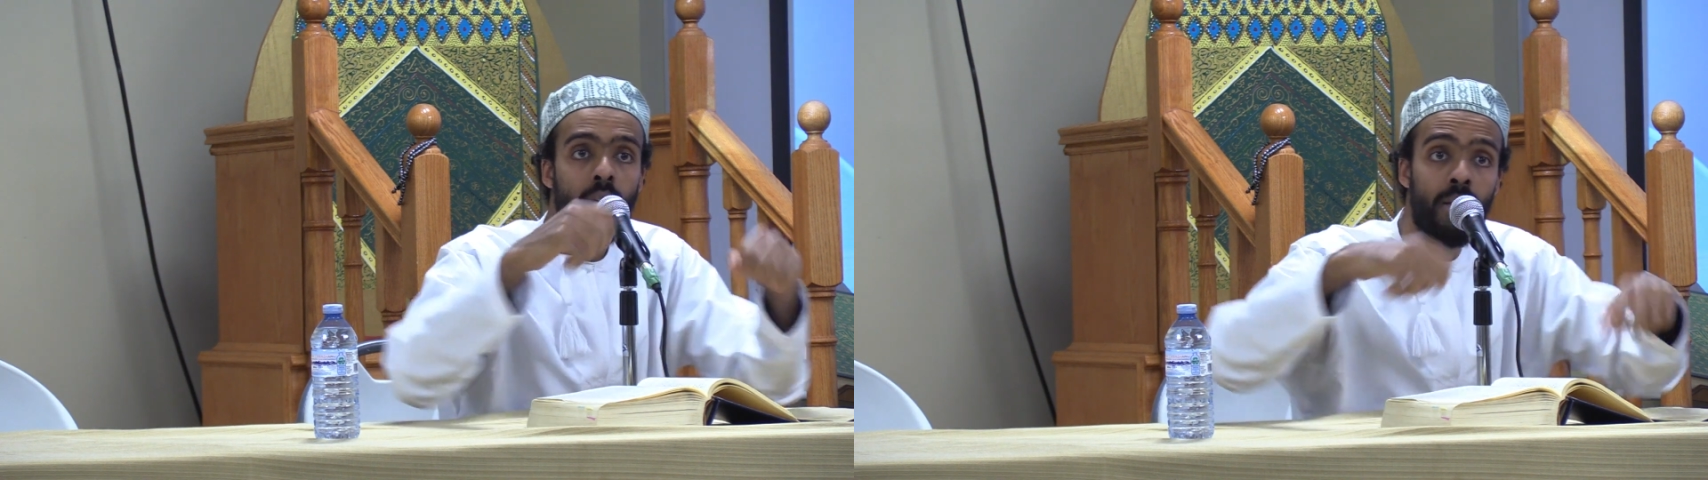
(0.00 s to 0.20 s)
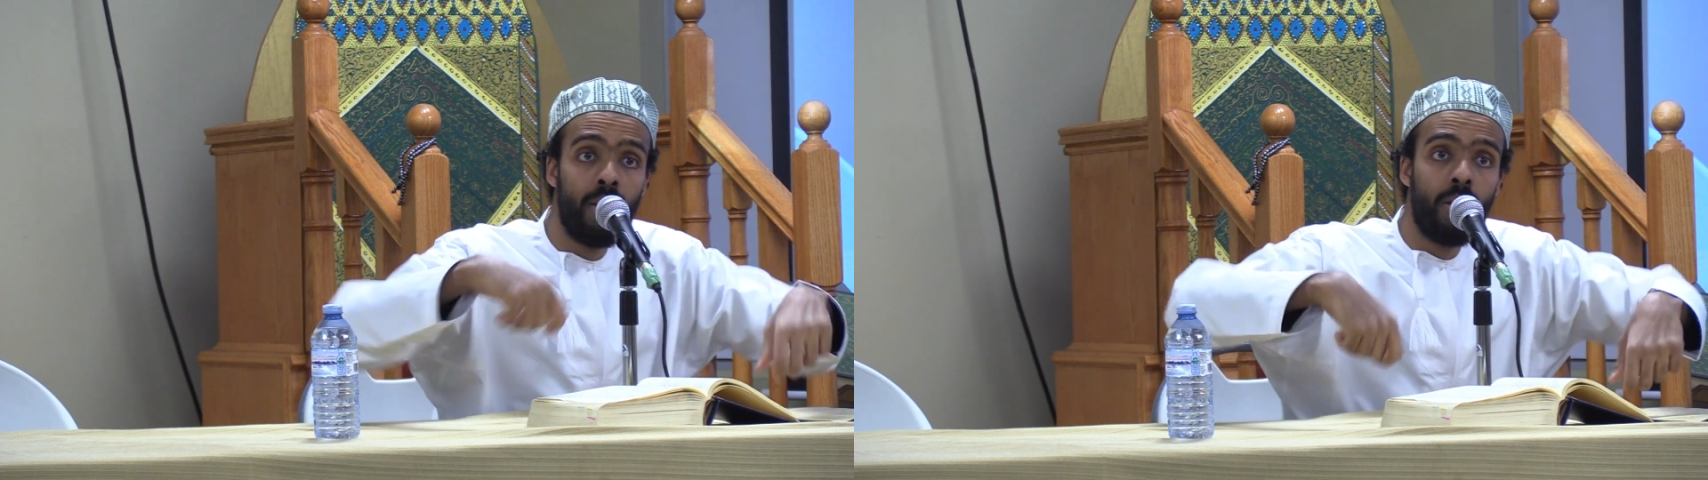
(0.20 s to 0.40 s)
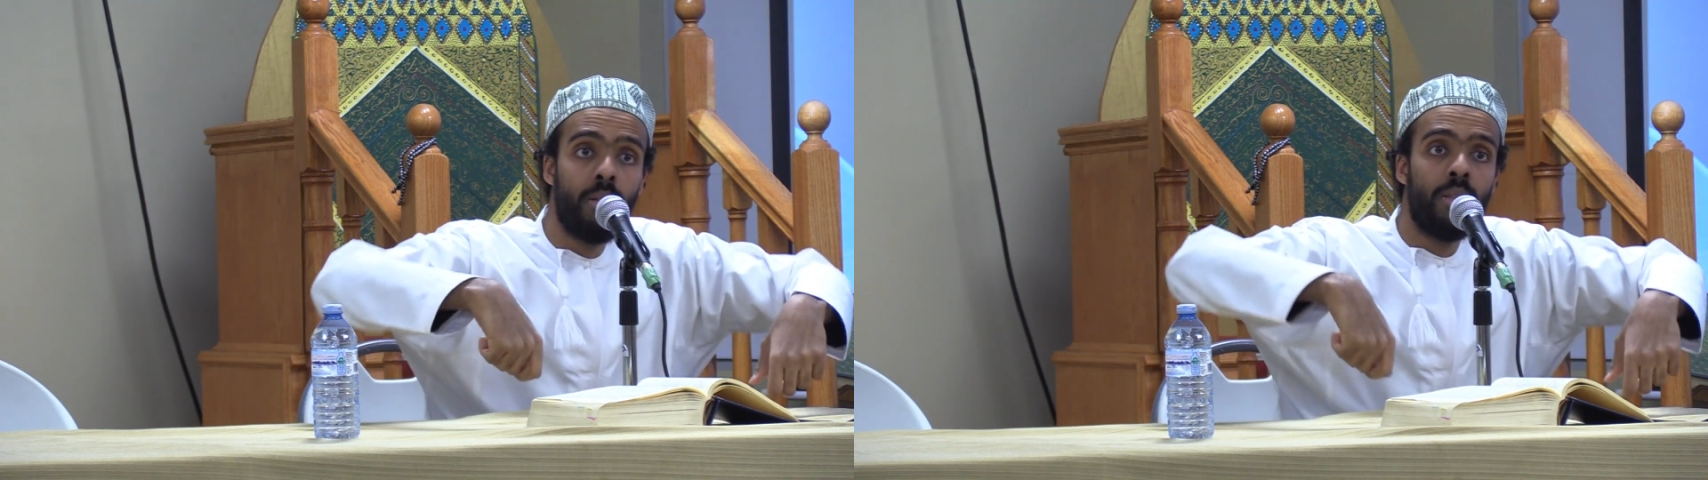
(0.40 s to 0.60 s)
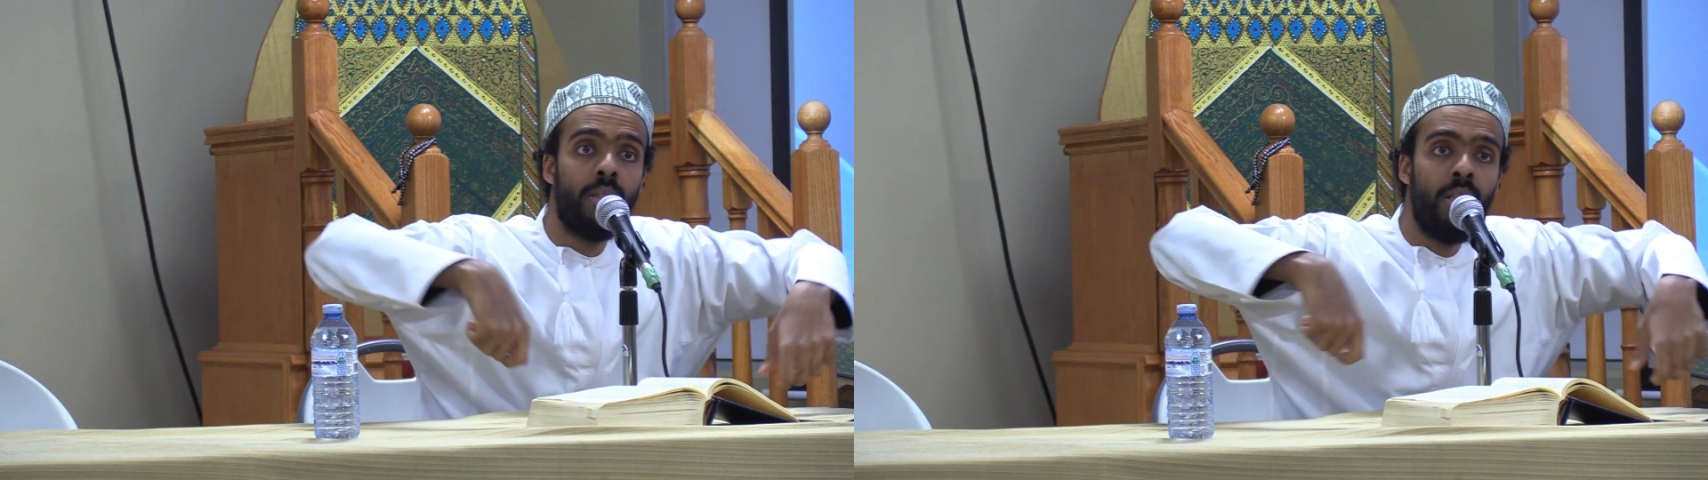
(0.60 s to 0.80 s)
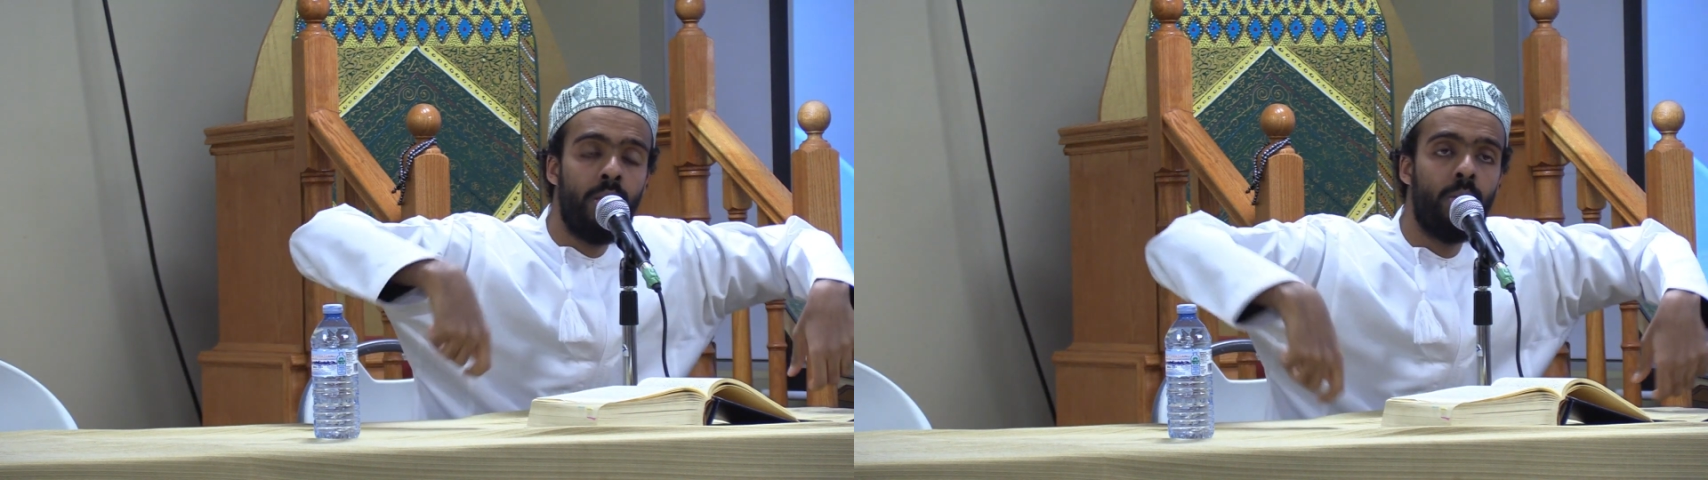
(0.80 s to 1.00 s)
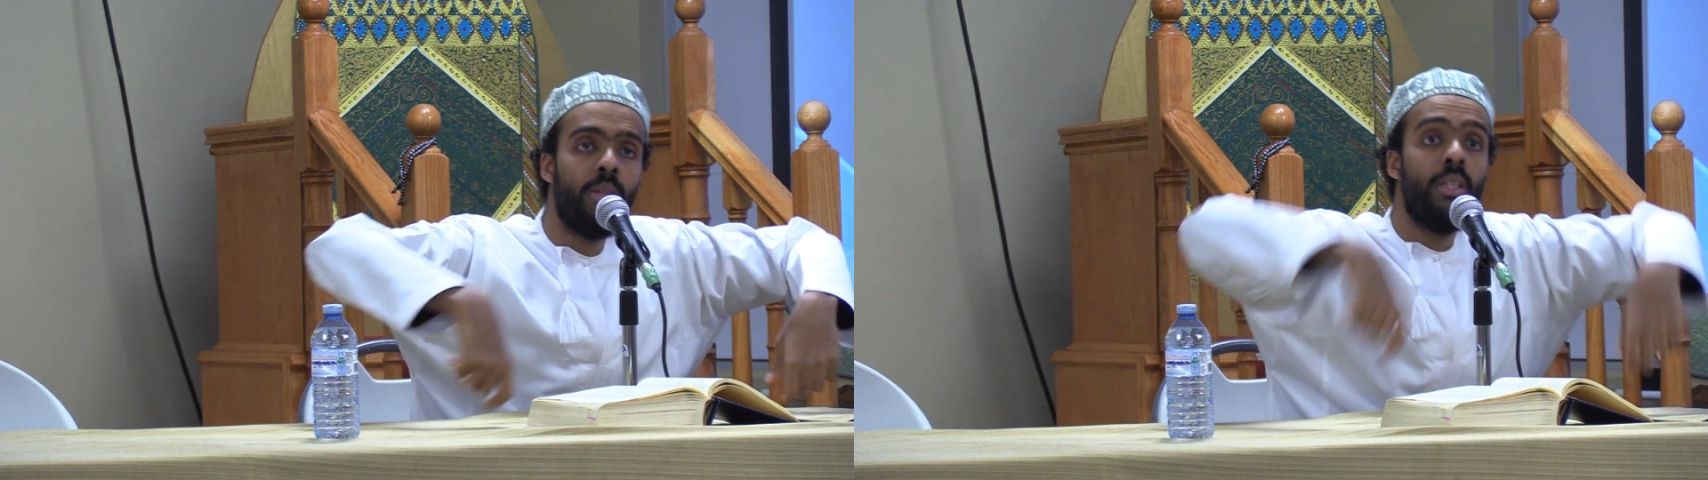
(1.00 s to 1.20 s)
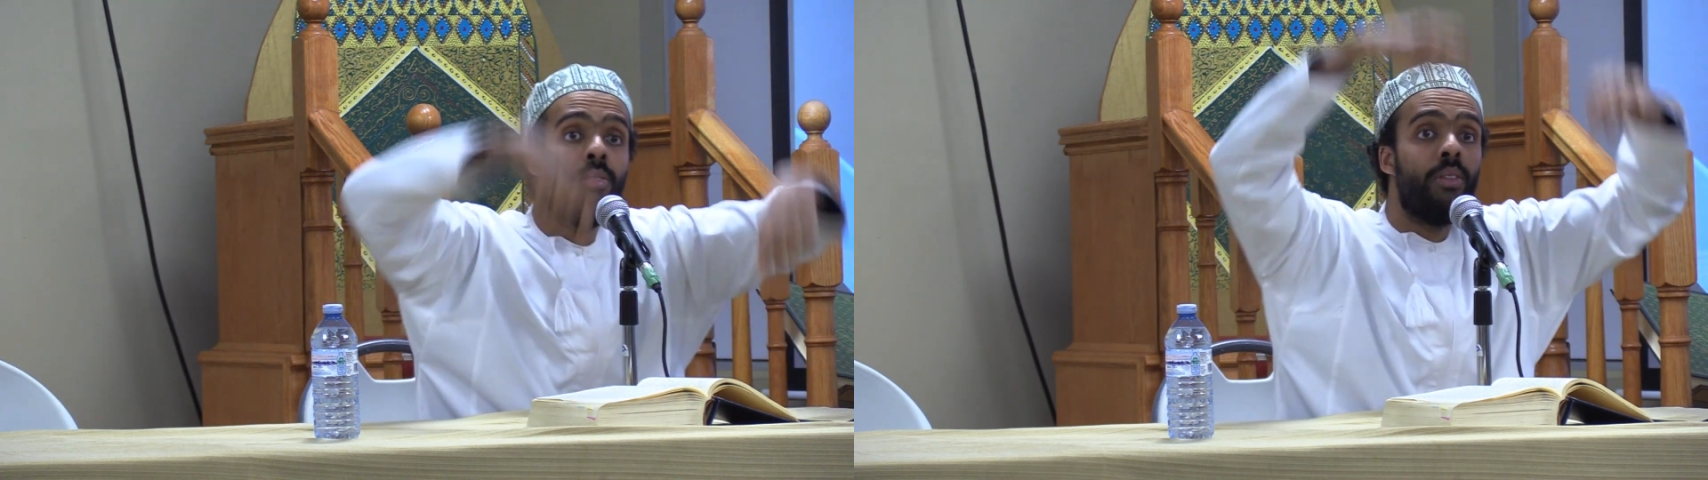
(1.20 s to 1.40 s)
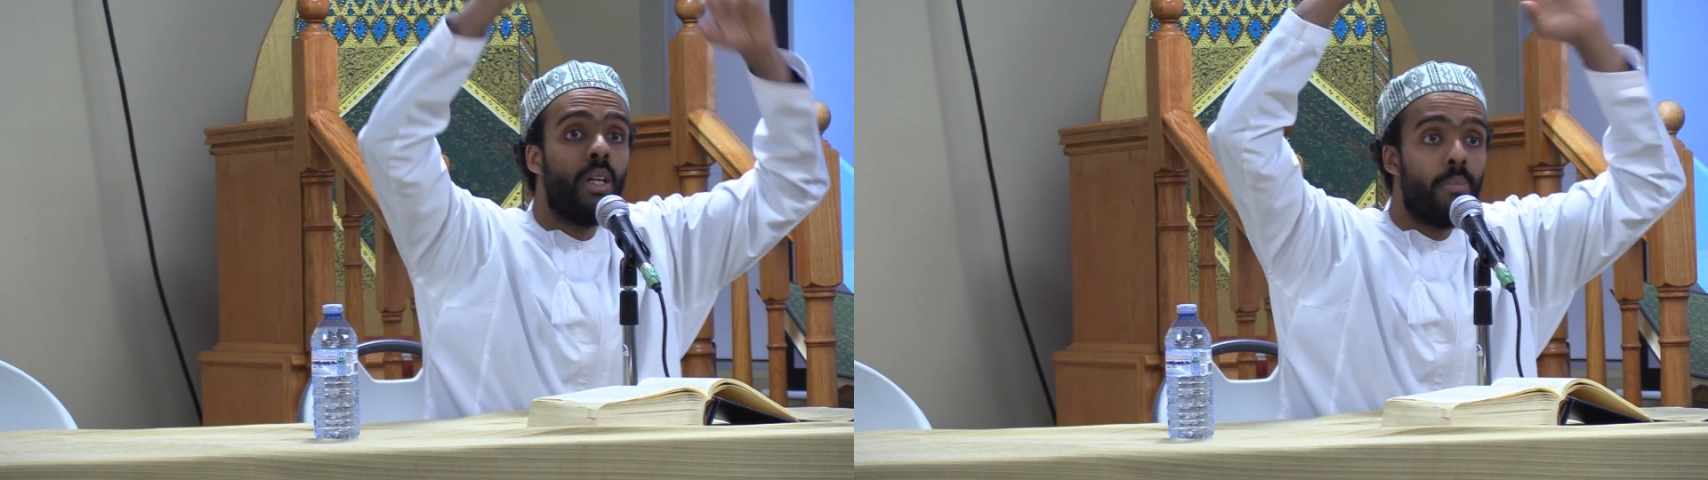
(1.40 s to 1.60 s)
and their cities were
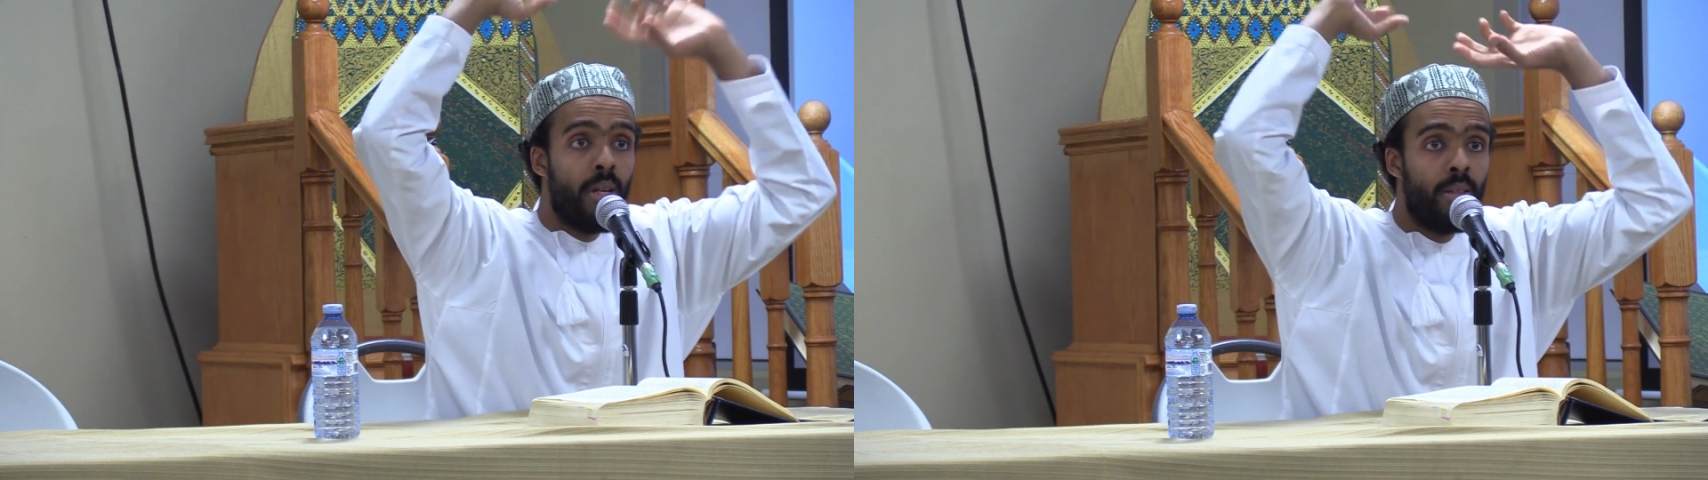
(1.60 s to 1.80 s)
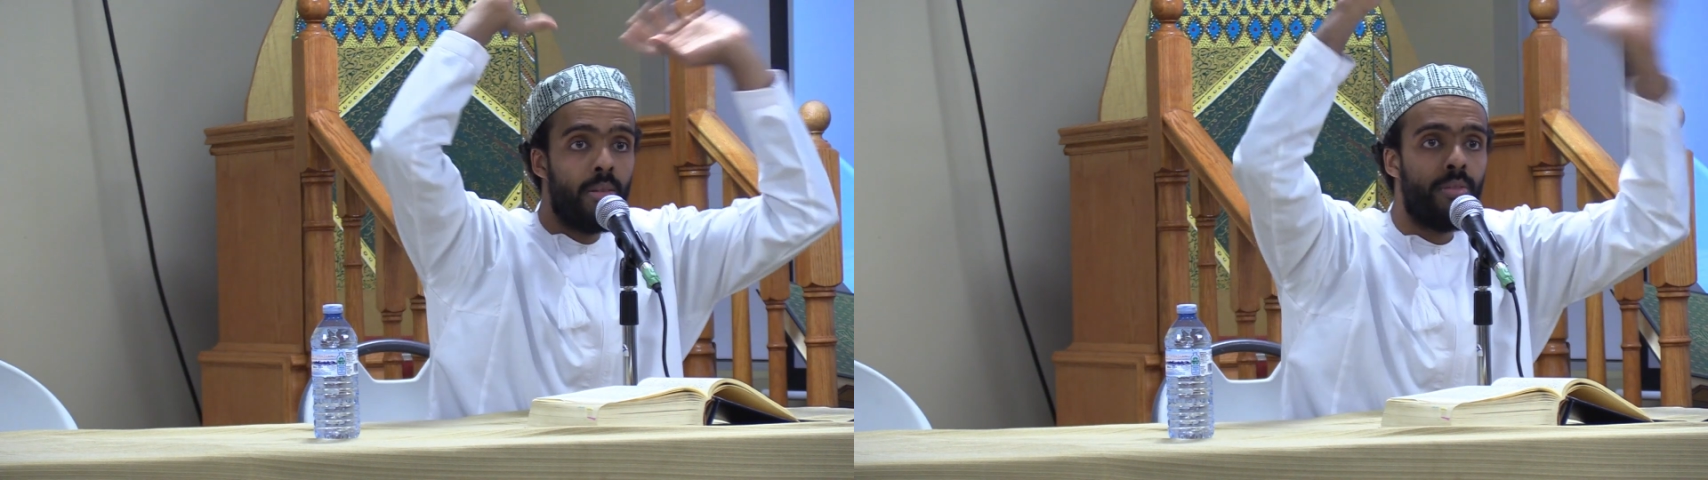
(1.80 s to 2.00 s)
lifted up and